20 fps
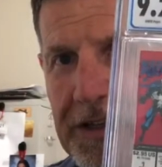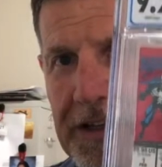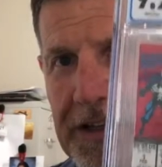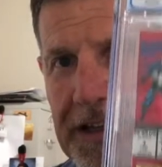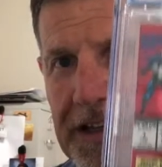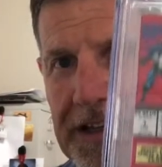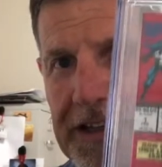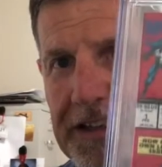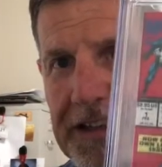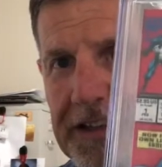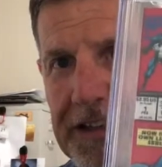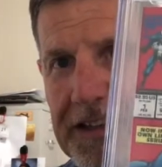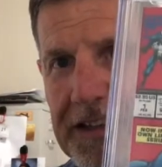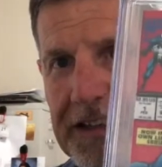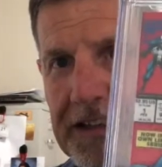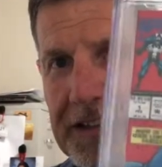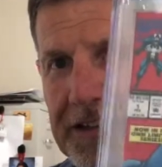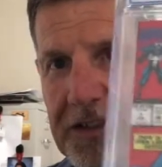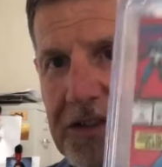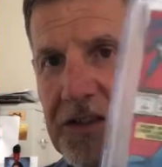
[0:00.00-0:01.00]
and
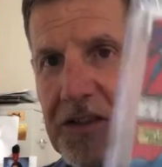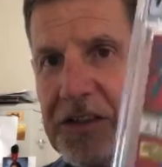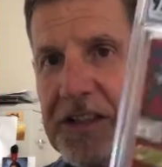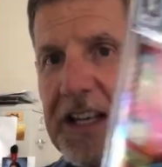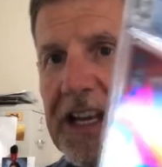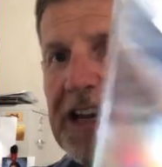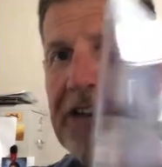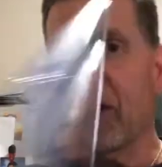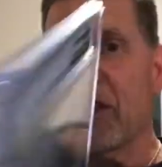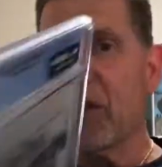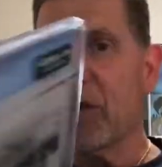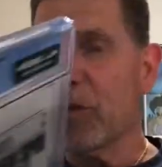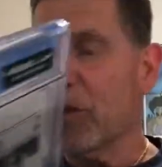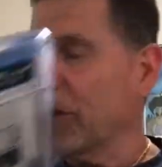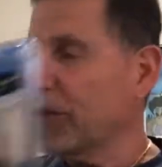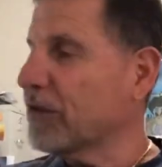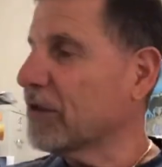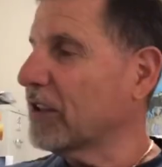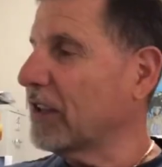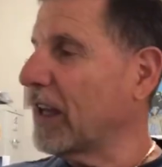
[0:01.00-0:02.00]
it's good to have this
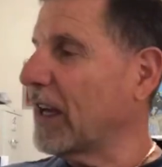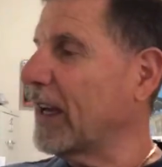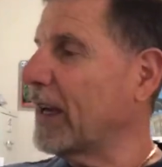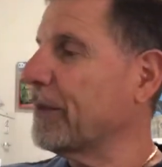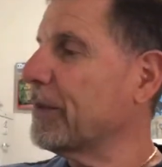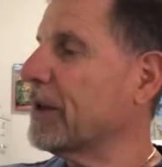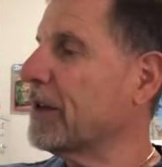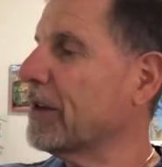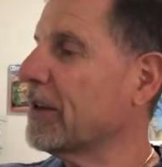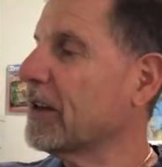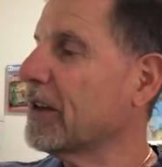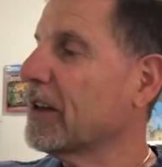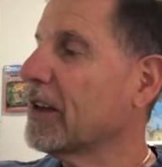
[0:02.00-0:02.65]
one slabbed.